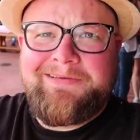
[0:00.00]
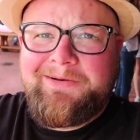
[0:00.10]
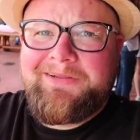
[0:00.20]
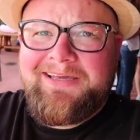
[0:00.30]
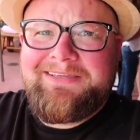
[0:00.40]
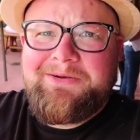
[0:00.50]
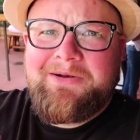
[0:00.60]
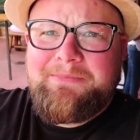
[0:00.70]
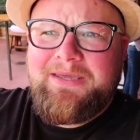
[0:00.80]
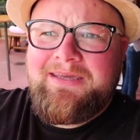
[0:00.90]
You know, like, you know
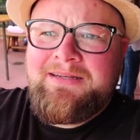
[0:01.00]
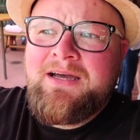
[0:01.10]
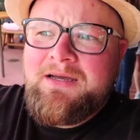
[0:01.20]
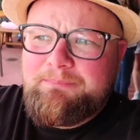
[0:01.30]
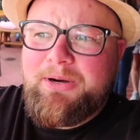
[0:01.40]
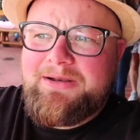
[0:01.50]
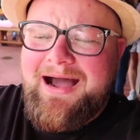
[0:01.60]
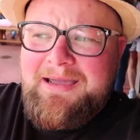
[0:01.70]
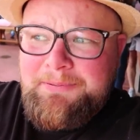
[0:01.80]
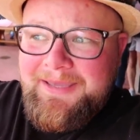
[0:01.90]
what I mean? But
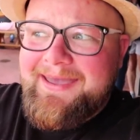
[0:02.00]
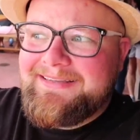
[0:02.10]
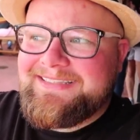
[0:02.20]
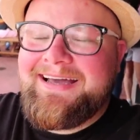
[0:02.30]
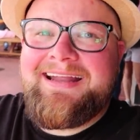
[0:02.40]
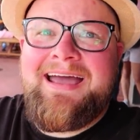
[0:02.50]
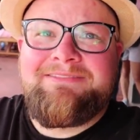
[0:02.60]
I P As kind of